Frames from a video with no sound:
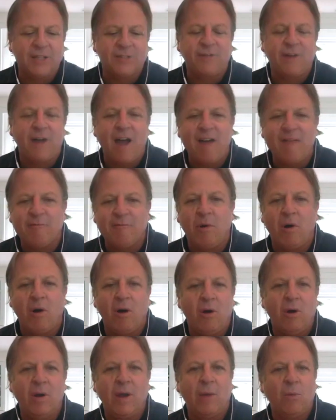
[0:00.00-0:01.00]
5
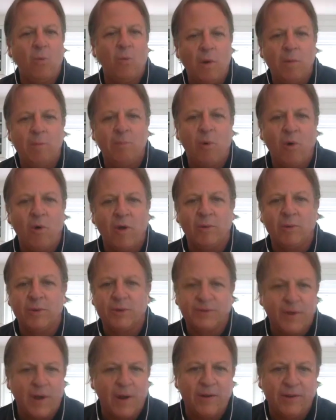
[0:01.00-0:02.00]
ball at one point
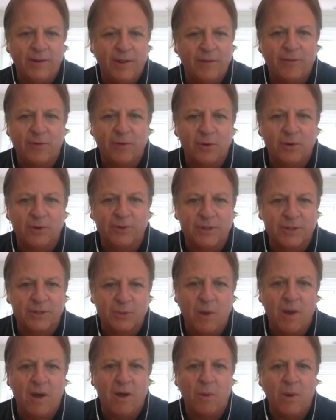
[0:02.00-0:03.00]
was very difficult as
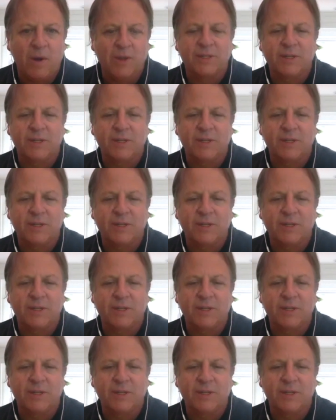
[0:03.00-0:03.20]
well, wasn't